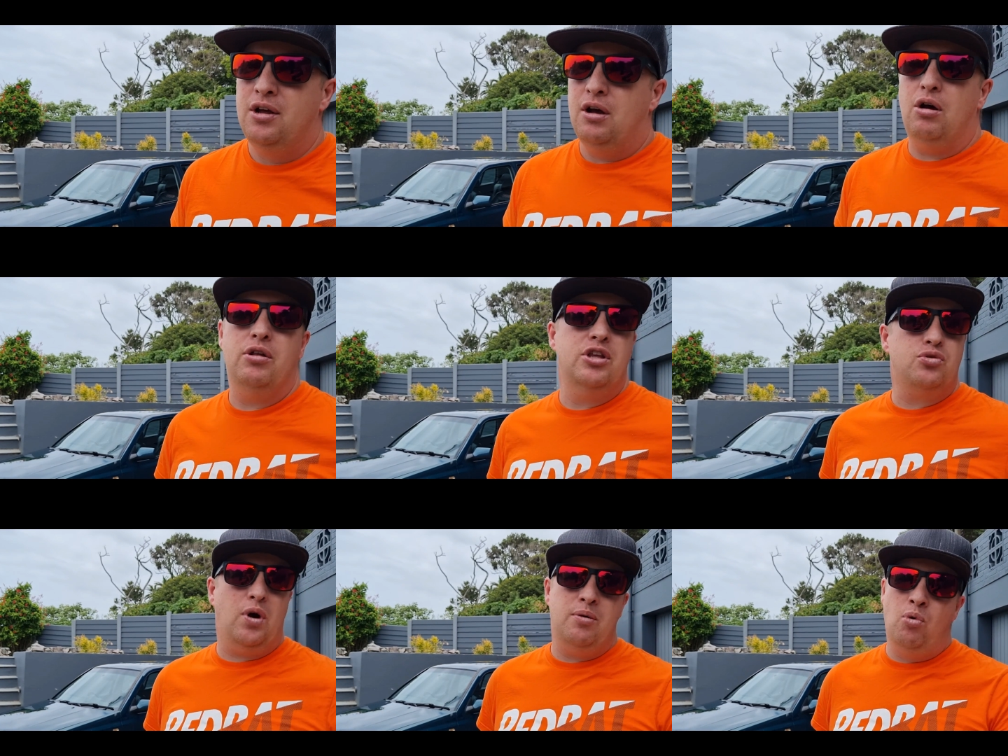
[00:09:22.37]
Oh, and there's
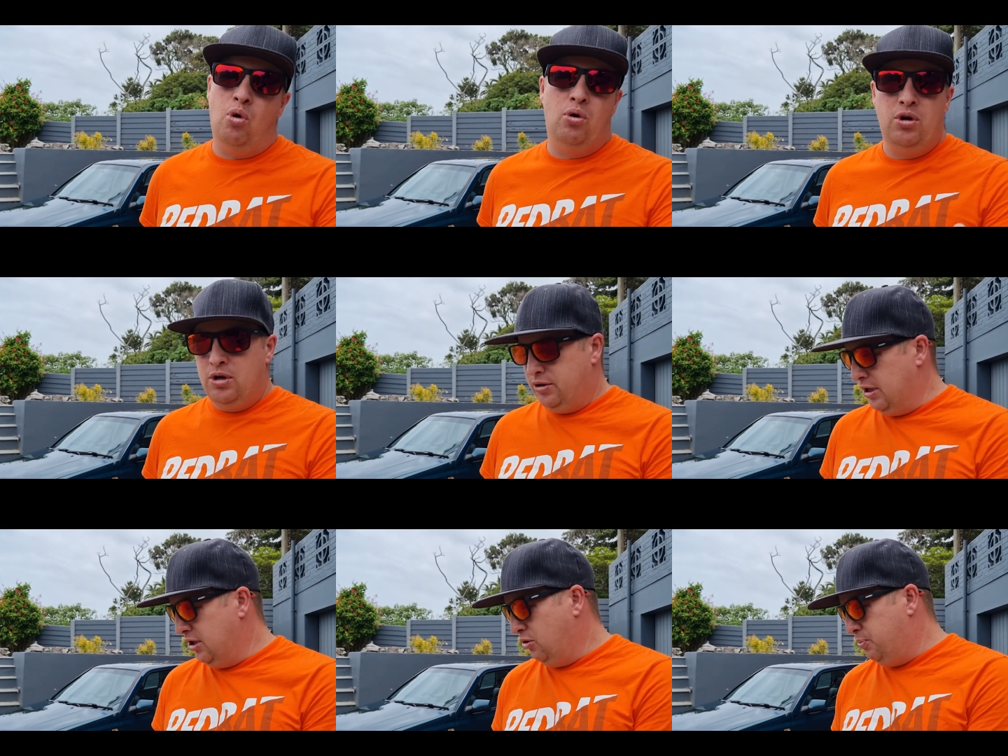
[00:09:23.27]
one more,
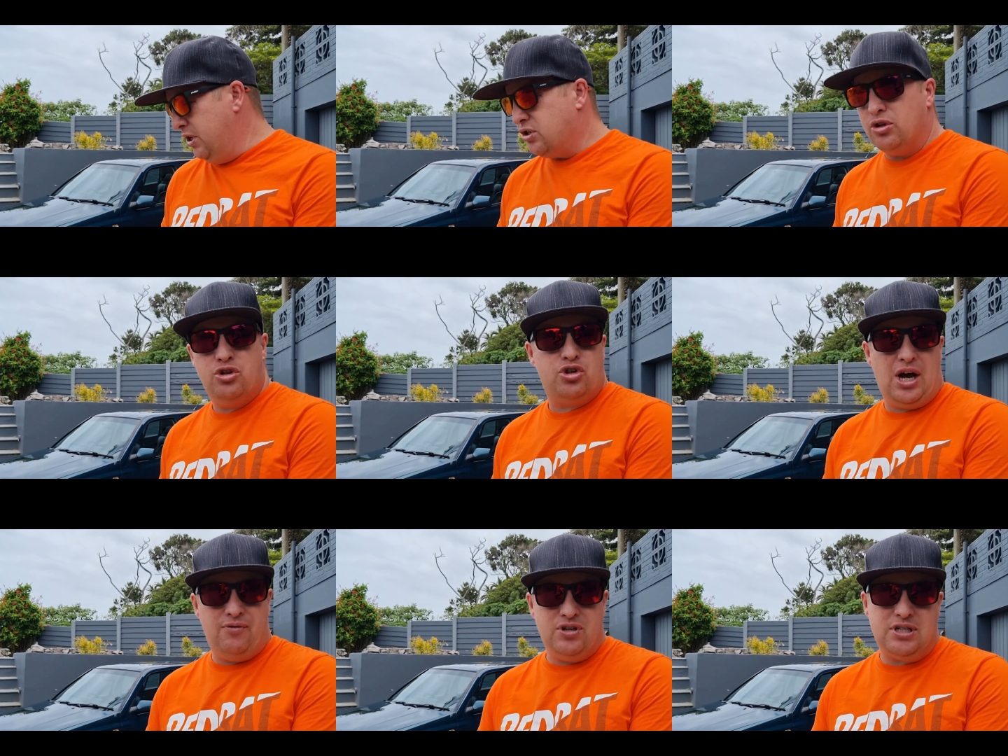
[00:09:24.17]
the little piece on the
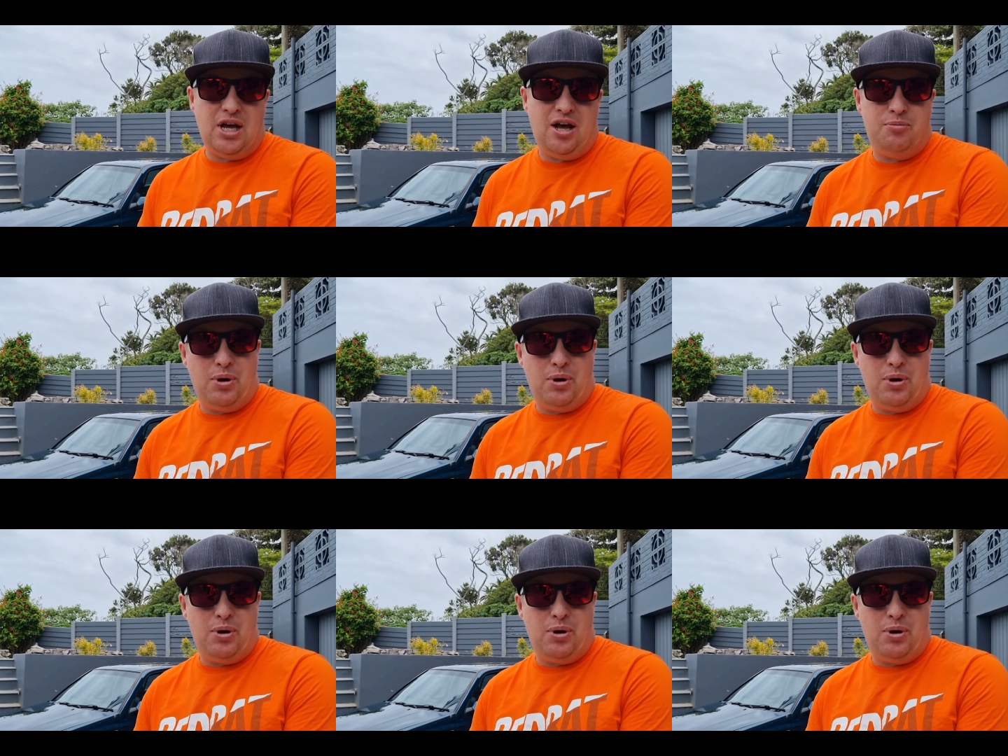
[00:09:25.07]
driver's side